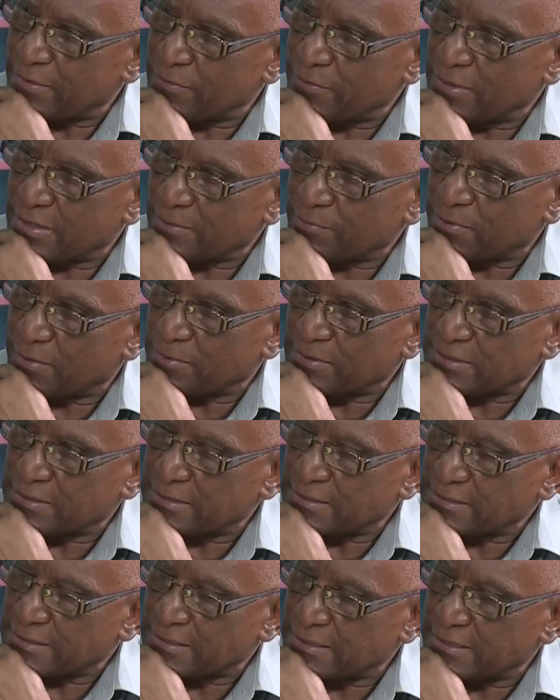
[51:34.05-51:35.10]
who had
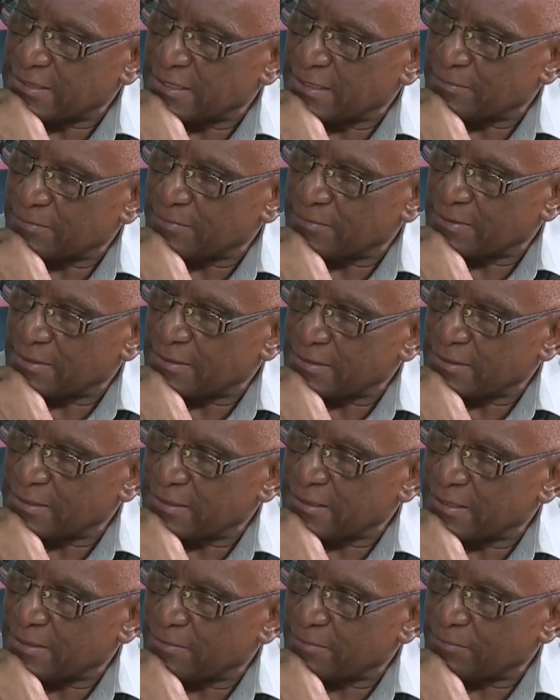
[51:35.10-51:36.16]
properties in
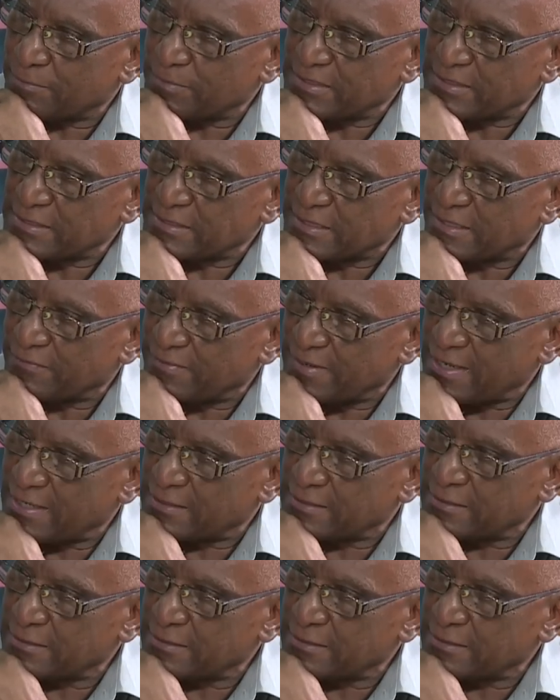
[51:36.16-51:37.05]
Petit Savan,